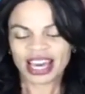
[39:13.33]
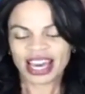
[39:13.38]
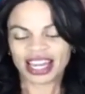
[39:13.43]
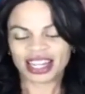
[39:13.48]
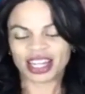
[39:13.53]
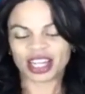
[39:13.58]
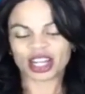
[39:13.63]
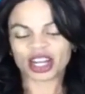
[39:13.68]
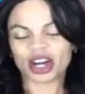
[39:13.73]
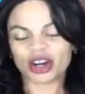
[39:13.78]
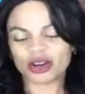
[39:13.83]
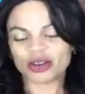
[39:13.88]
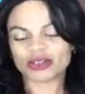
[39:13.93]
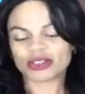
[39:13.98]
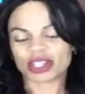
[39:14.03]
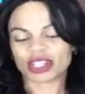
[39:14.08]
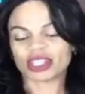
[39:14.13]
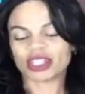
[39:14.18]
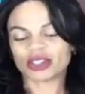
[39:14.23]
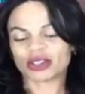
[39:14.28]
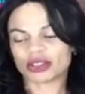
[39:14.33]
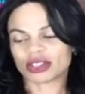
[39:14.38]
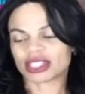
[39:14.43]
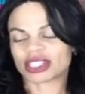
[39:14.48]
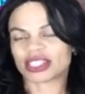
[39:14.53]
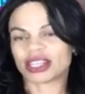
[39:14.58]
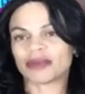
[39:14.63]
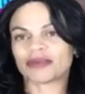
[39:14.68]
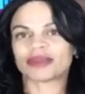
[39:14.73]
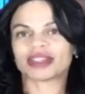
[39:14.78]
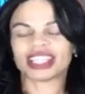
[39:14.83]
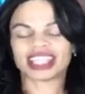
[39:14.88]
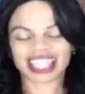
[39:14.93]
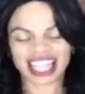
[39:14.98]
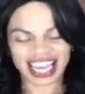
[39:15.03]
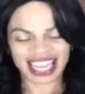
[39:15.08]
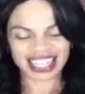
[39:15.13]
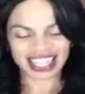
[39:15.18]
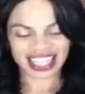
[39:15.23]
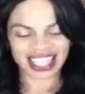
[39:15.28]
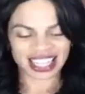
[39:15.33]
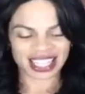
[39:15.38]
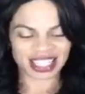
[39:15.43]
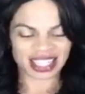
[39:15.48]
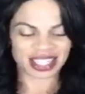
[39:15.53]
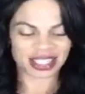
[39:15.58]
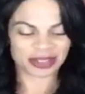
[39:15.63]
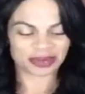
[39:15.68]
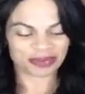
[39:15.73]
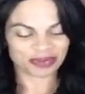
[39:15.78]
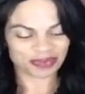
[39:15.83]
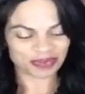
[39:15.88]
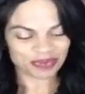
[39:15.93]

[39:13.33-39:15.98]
And it goes a little something like this.